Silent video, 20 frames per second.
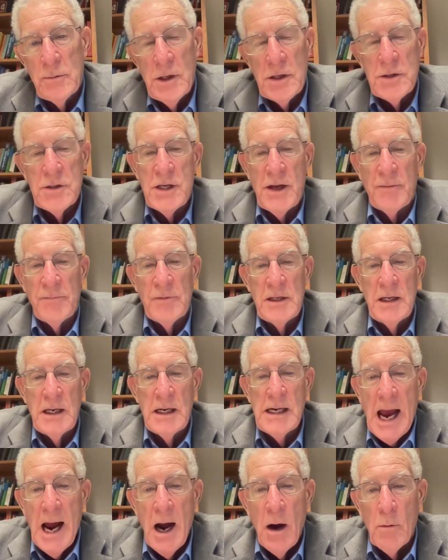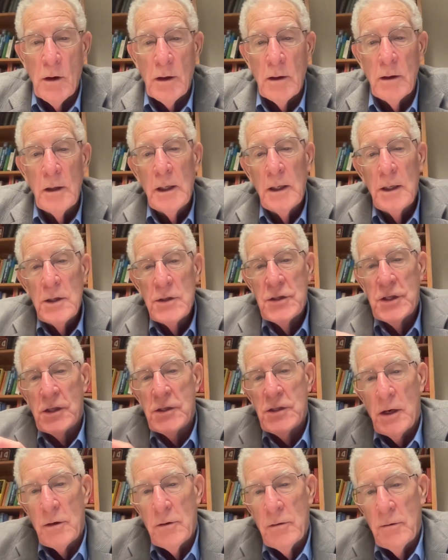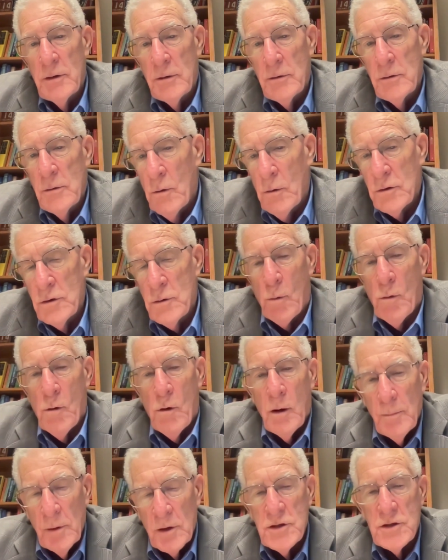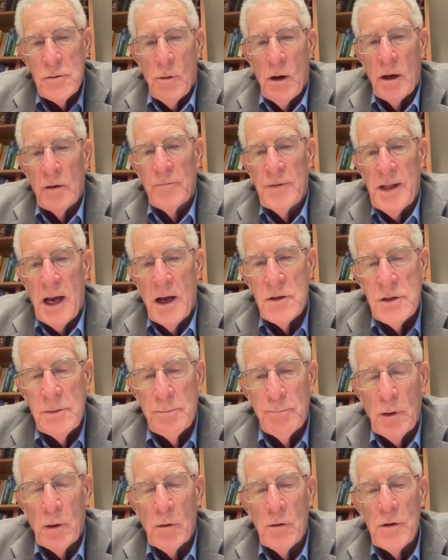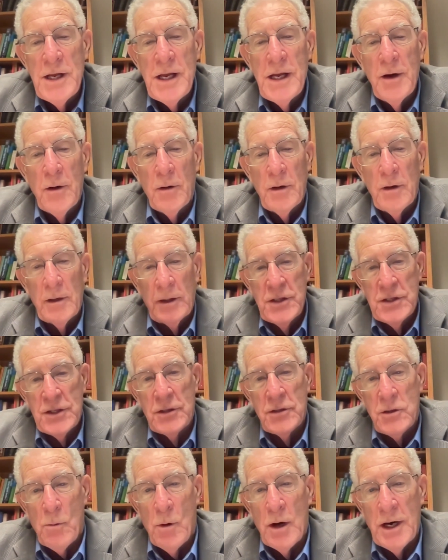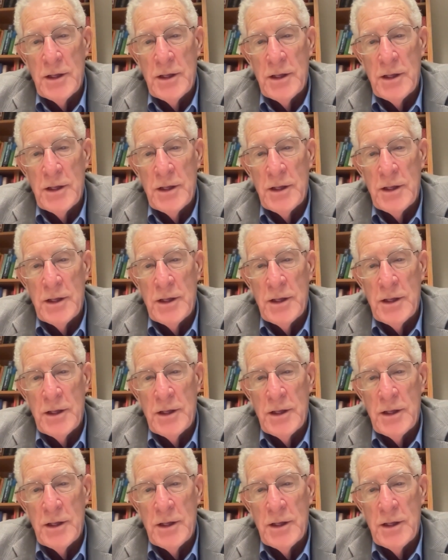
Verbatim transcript: That's seventy an hour, six hundred almost twelve thousand per year, at least in twenty